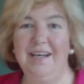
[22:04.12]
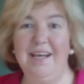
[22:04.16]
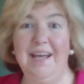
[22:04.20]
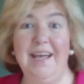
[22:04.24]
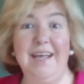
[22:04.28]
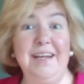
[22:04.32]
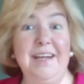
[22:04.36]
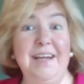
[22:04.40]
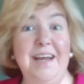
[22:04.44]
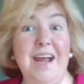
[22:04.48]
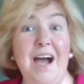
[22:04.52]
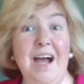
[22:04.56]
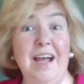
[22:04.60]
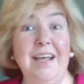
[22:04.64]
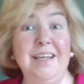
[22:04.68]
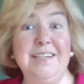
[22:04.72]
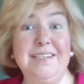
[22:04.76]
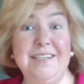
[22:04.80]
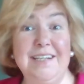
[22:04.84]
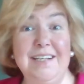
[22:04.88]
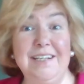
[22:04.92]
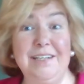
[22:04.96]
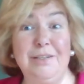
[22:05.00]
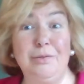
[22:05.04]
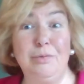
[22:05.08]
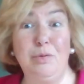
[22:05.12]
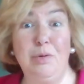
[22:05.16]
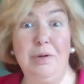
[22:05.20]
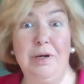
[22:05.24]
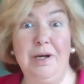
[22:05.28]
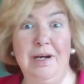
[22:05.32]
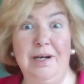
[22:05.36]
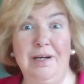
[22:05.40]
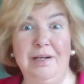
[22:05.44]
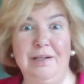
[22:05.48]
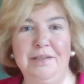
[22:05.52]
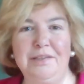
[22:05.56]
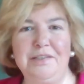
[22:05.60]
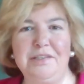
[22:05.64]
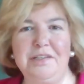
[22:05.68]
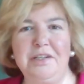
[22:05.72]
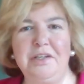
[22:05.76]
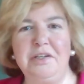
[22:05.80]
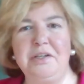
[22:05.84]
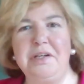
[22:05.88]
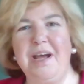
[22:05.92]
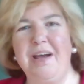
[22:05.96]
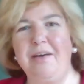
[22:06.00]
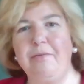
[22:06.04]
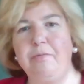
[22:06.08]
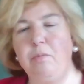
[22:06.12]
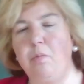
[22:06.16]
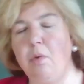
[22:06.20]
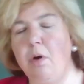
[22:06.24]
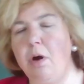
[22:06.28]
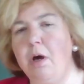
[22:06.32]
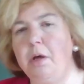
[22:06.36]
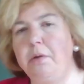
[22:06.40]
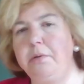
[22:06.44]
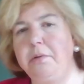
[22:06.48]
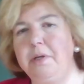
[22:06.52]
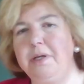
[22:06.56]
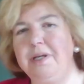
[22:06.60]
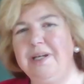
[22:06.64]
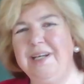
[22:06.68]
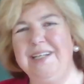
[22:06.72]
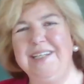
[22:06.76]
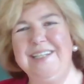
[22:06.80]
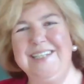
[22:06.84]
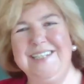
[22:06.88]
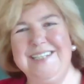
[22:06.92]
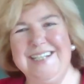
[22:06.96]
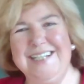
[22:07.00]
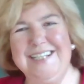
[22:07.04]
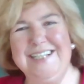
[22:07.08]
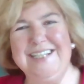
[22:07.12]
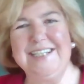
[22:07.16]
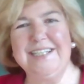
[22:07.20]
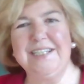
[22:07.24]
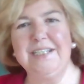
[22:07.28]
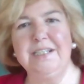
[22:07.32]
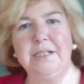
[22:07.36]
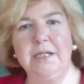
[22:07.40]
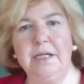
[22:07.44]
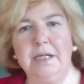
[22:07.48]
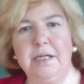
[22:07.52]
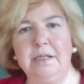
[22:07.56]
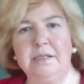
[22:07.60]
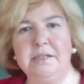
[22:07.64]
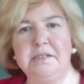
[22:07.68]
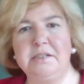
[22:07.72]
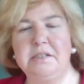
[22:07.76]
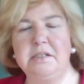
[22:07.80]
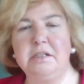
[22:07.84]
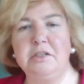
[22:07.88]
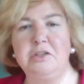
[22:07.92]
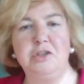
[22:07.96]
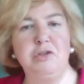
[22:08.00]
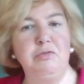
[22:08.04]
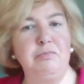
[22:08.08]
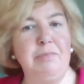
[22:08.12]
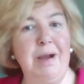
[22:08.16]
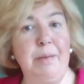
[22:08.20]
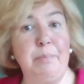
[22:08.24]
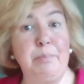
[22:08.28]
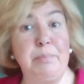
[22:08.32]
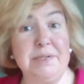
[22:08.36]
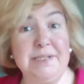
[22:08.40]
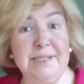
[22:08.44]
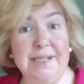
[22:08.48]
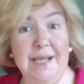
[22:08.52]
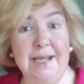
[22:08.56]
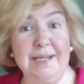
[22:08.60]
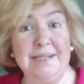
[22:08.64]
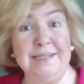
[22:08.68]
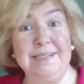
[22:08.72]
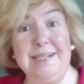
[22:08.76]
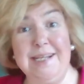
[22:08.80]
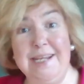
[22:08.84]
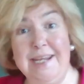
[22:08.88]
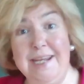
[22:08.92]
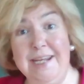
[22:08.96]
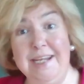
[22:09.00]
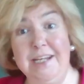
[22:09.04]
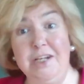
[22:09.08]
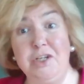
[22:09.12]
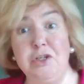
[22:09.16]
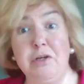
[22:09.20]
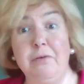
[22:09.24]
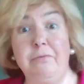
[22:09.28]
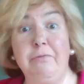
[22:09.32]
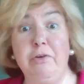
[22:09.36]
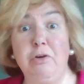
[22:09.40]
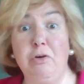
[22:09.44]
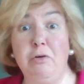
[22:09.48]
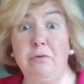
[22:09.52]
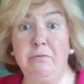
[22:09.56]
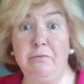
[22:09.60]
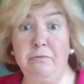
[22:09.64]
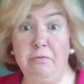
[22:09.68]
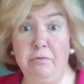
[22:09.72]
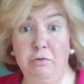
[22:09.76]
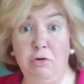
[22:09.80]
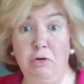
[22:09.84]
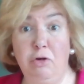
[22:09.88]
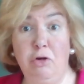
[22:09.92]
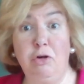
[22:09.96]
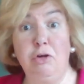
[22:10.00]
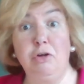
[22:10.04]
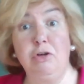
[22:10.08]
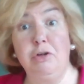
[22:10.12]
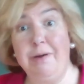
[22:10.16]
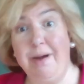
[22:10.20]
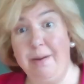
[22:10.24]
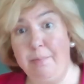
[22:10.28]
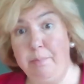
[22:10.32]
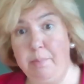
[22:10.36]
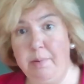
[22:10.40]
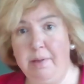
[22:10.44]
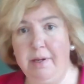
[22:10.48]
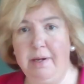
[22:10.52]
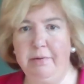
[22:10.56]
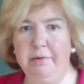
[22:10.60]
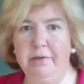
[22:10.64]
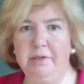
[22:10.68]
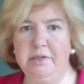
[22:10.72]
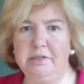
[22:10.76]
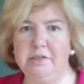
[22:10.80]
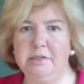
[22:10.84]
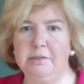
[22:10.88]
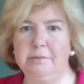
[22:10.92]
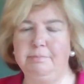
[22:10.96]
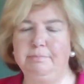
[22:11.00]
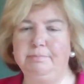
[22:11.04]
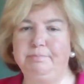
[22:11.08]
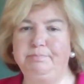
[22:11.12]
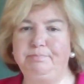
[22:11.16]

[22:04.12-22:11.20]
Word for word: In an ideal world, you'd have one decent cluster to represent each of your four grandparents.